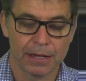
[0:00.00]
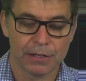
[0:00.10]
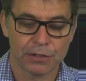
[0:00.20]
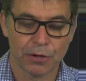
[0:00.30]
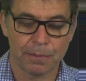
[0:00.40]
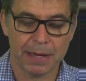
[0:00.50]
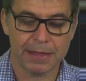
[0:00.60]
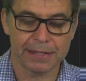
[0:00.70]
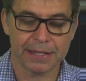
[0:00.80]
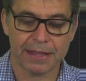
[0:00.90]
So
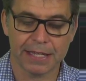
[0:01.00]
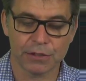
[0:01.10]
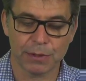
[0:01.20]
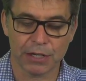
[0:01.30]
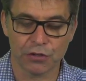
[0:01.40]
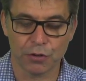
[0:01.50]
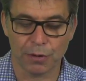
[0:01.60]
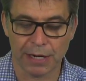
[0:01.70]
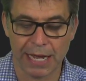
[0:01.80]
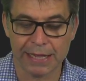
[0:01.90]
methods are things we can do
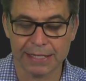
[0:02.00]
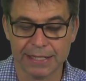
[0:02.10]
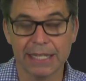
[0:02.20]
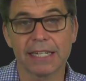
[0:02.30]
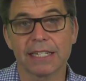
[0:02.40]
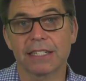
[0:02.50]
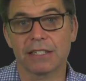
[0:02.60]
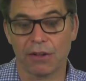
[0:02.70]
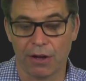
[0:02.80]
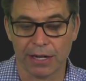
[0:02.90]
on, and there's things
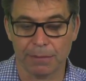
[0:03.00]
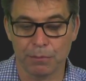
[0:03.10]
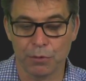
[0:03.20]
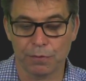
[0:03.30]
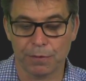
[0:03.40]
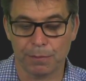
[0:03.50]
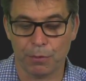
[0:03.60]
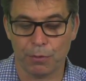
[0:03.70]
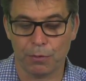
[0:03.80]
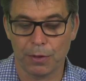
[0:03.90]
like move the
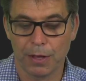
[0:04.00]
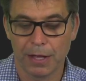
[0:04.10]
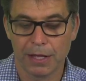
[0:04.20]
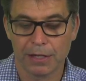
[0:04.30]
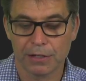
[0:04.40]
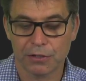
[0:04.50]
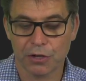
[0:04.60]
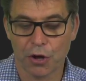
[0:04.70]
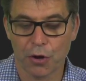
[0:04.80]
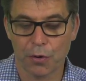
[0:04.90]
ball.
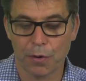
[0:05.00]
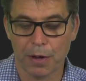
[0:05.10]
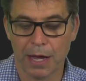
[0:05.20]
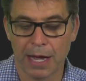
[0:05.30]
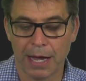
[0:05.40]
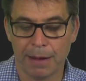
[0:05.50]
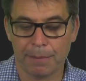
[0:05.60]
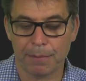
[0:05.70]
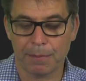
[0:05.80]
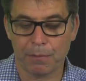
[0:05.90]

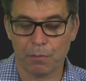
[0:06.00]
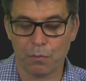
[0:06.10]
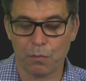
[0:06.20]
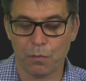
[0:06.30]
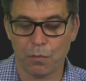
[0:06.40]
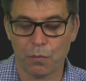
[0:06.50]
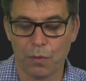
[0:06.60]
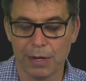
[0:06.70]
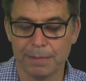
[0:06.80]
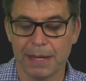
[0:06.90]
So
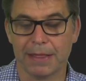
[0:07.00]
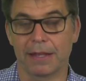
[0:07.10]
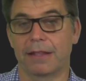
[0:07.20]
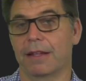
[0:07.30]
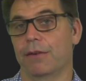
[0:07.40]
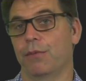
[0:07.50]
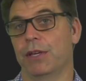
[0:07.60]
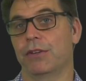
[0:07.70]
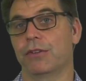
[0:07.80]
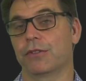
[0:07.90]
one method that
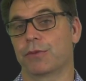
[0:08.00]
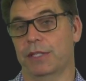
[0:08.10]
we use with